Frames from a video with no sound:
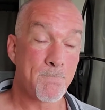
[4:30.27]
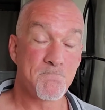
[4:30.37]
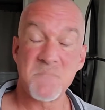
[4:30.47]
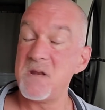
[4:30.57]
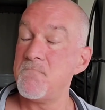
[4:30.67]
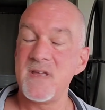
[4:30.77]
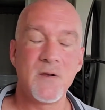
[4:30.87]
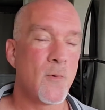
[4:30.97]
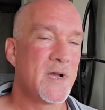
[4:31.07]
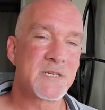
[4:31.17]
In many
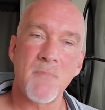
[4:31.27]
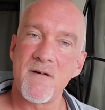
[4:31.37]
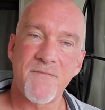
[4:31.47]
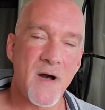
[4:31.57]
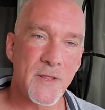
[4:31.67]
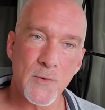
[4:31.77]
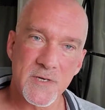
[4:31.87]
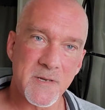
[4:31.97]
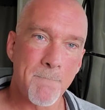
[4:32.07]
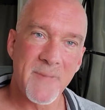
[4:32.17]
ways, my father
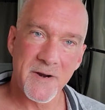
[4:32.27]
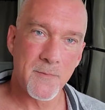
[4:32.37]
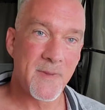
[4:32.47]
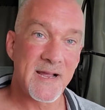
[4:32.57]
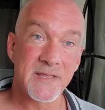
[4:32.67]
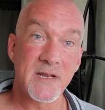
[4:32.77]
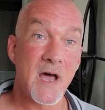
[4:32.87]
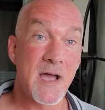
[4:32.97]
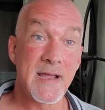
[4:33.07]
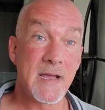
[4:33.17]
is a better man than
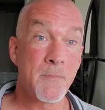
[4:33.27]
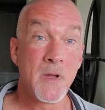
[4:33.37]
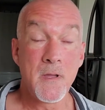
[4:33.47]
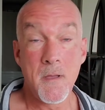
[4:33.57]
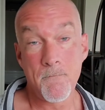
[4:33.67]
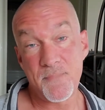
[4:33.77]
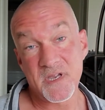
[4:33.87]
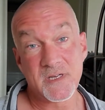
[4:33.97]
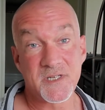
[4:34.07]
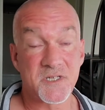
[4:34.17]
I am,
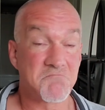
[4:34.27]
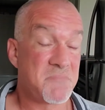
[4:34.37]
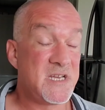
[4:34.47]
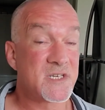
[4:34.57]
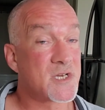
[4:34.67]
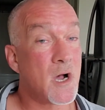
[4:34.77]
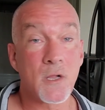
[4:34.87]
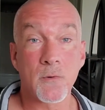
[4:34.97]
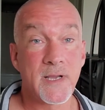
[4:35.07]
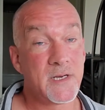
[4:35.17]
because he's
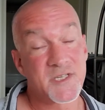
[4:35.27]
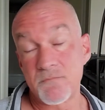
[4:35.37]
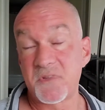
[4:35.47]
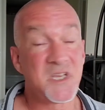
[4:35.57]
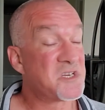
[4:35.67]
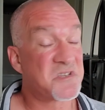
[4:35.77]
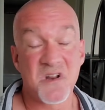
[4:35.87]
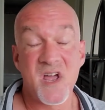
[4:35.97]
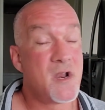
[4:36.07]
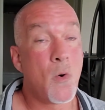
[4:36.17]
tolerated some things that
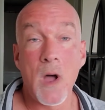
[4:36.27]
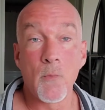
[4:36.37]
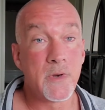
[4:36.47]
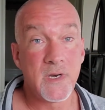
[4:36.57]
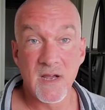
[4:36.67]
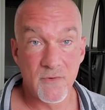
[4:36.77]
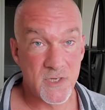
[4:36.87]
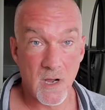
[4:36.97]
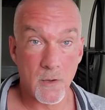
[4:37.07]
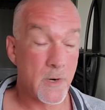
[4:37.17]
I know I would never
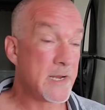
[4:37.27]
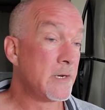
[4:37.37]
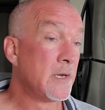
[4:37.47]
tolerate.